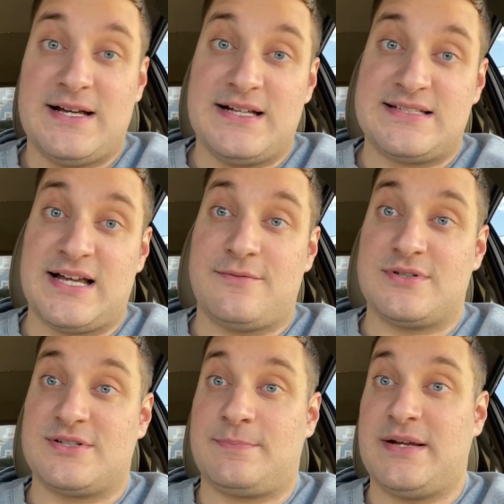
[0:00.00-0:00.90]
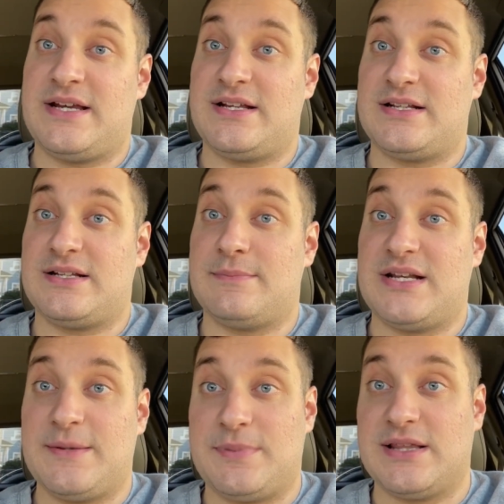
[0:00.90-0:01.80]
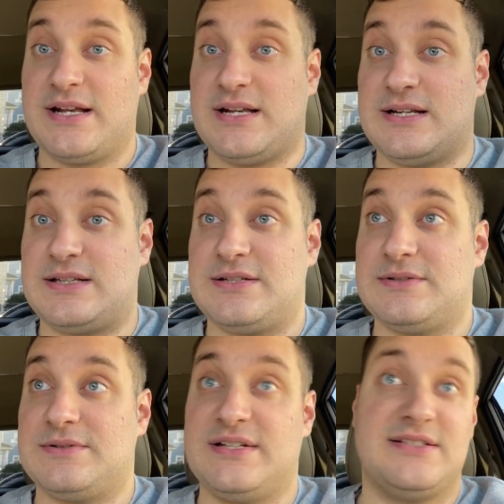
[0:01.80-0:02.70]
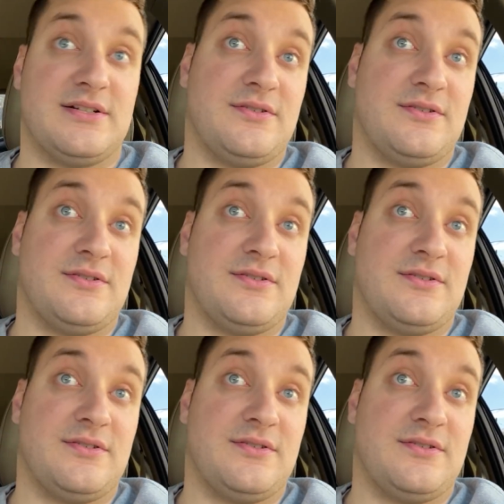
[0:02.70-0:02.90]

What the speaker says: Instead, we're just being manipulated into, these are the